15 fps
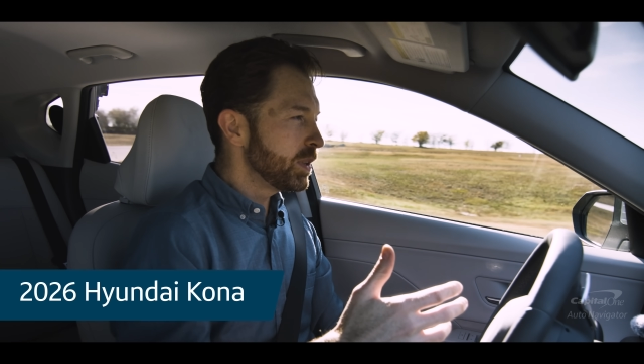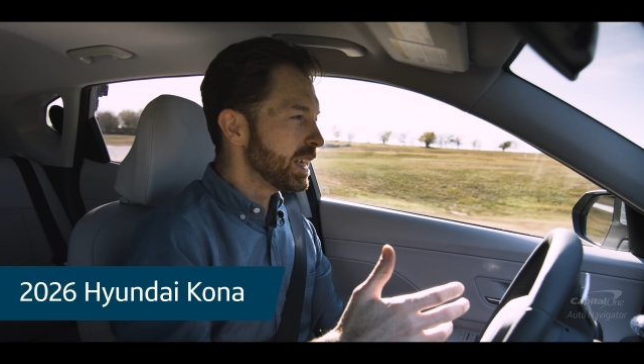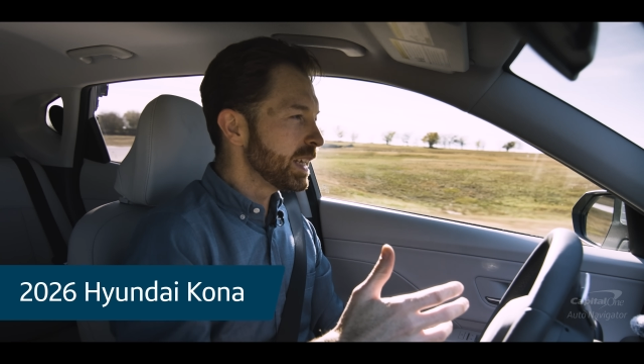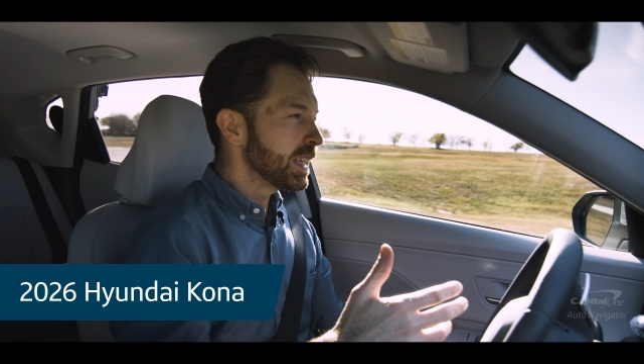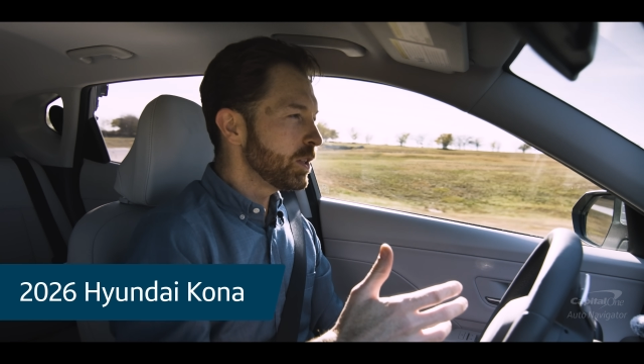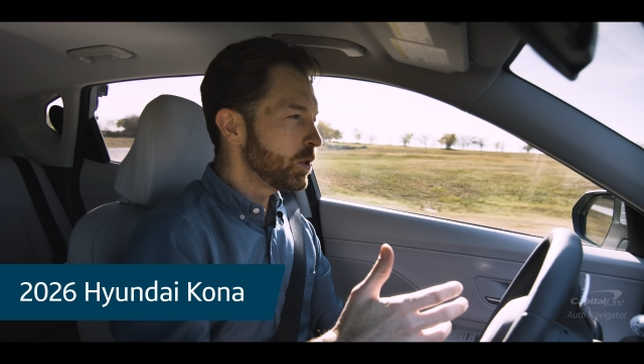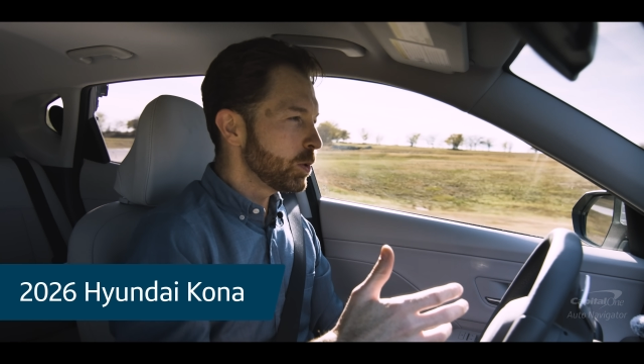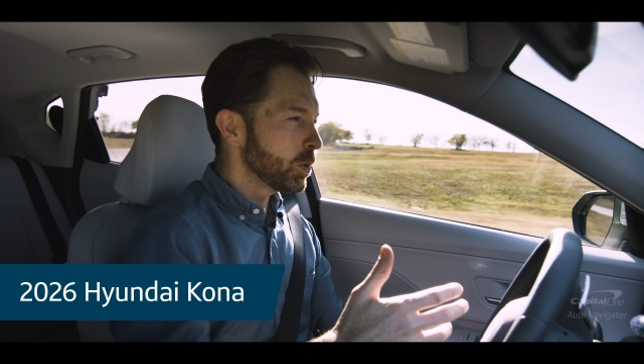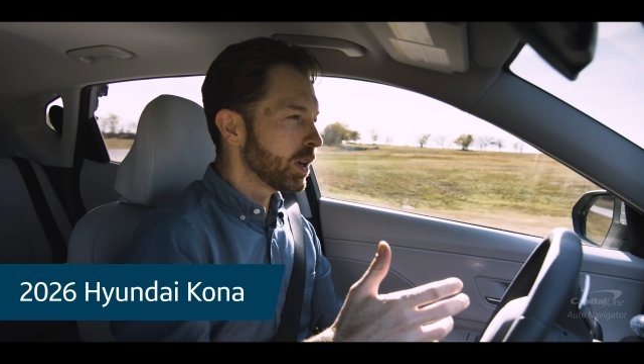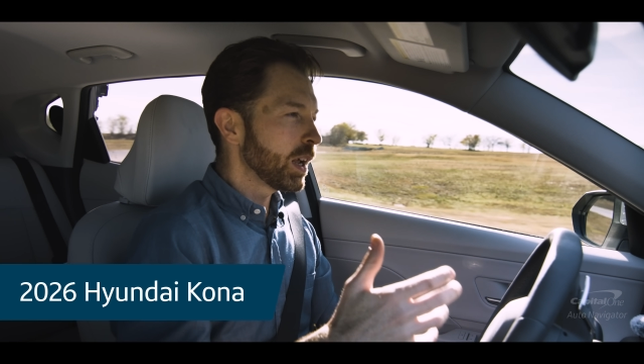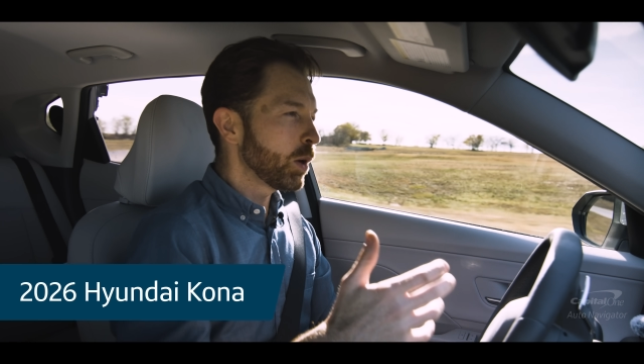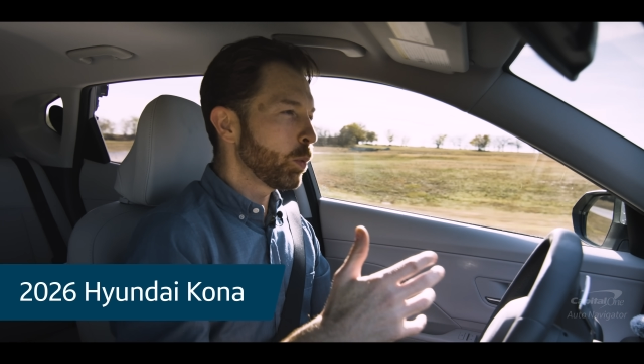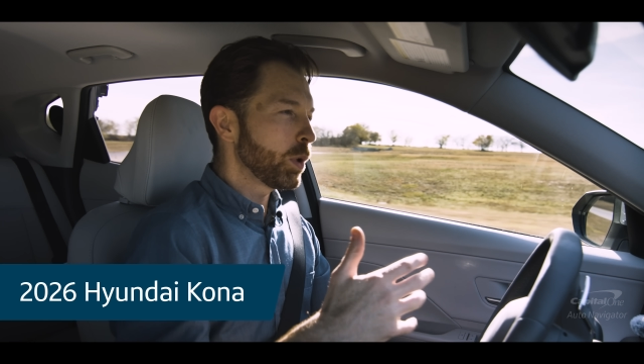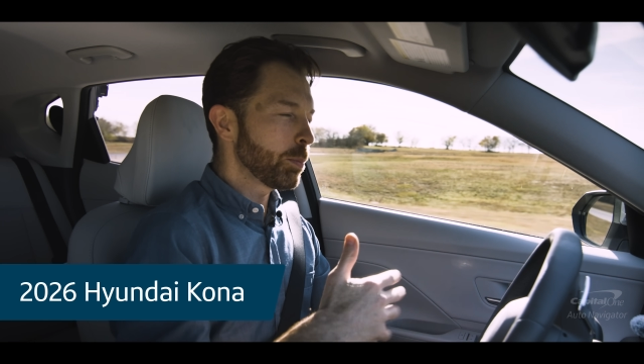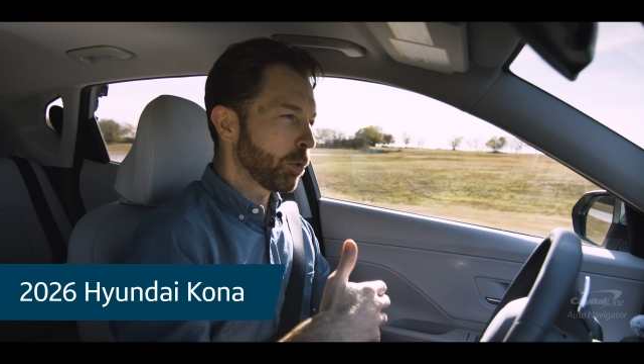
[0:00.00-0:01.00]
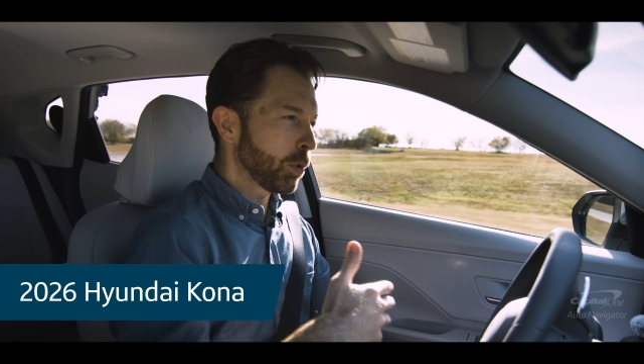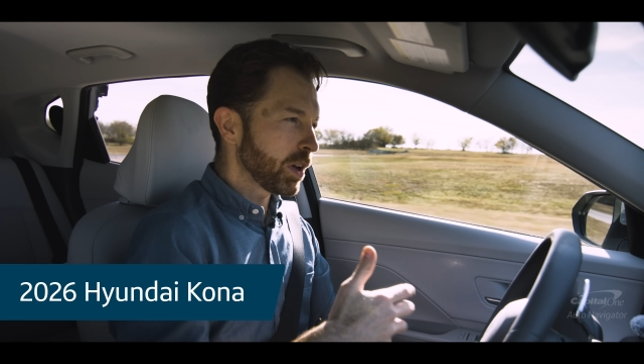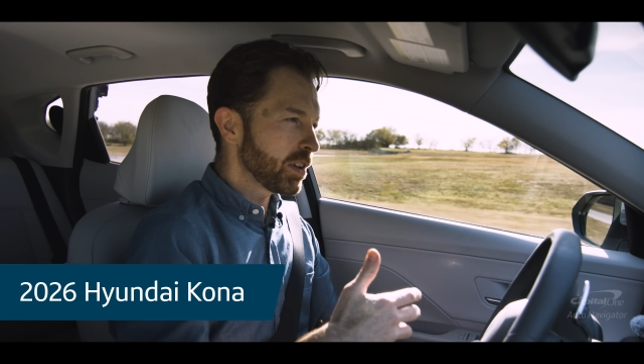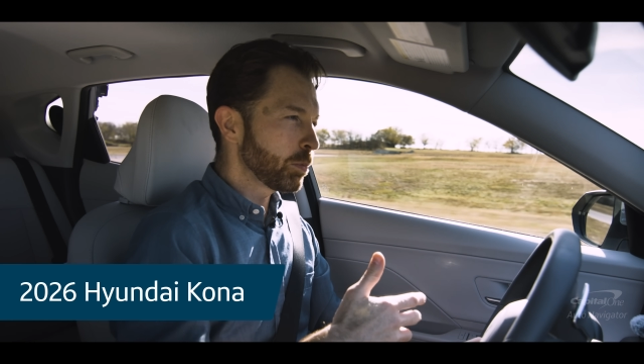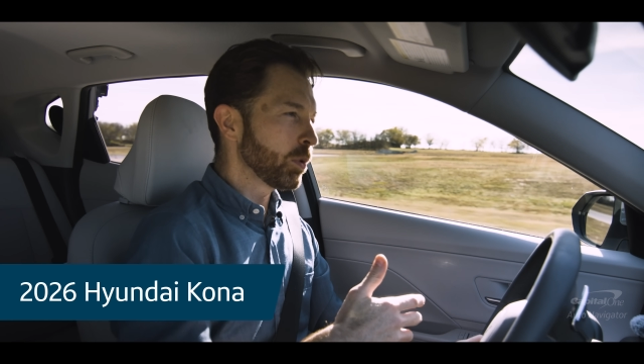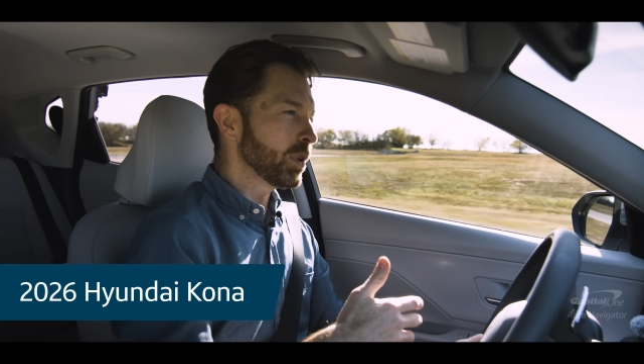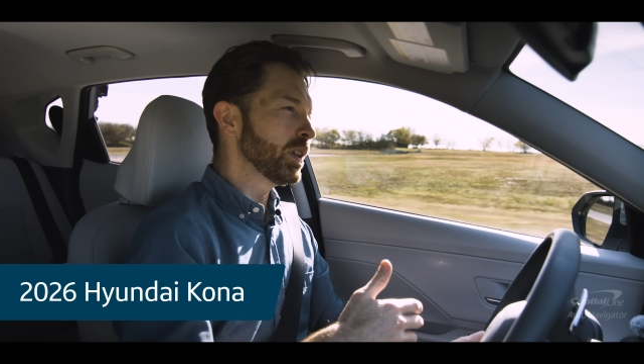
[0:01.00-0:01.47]
get into it, at what
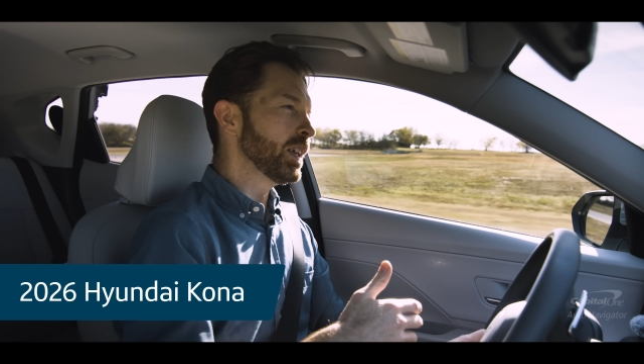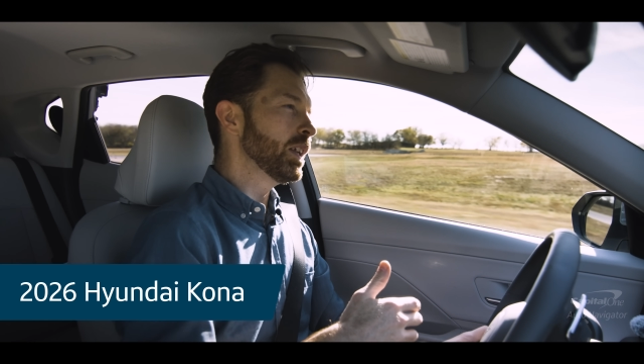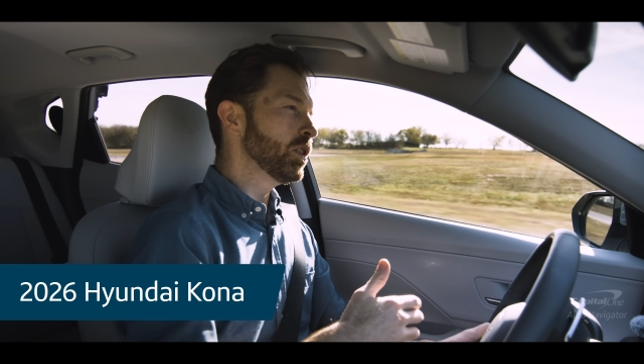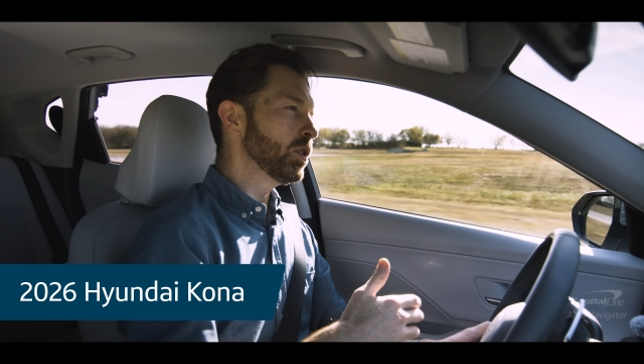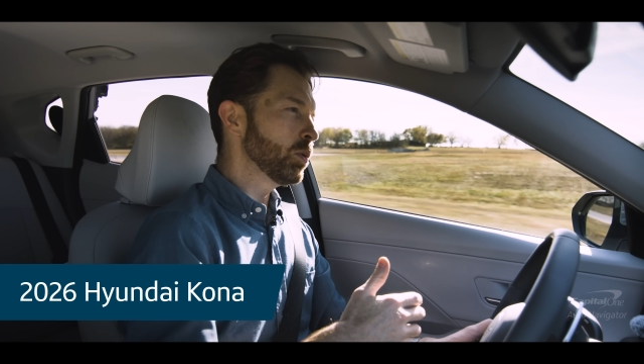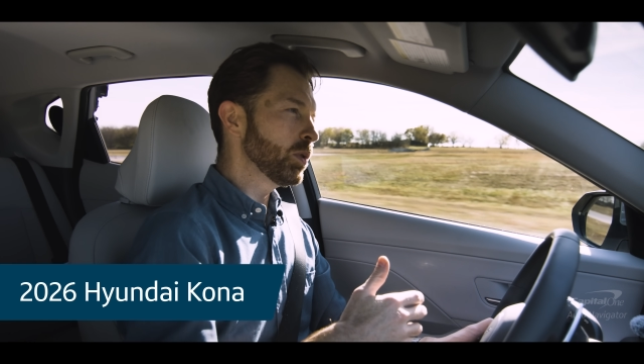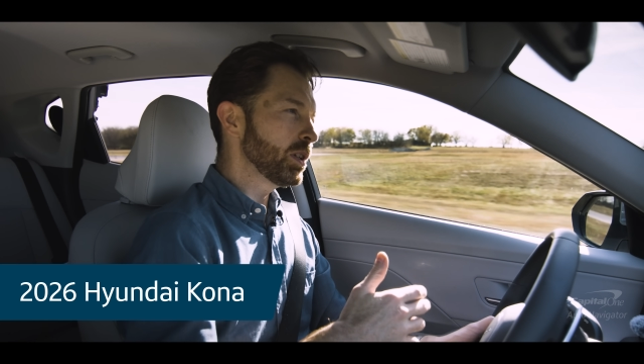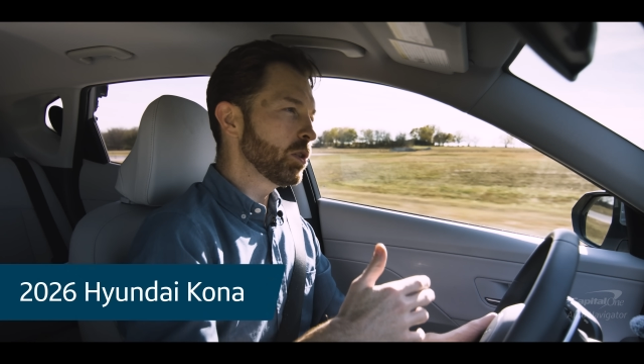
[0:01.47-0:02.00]
price point you get into it,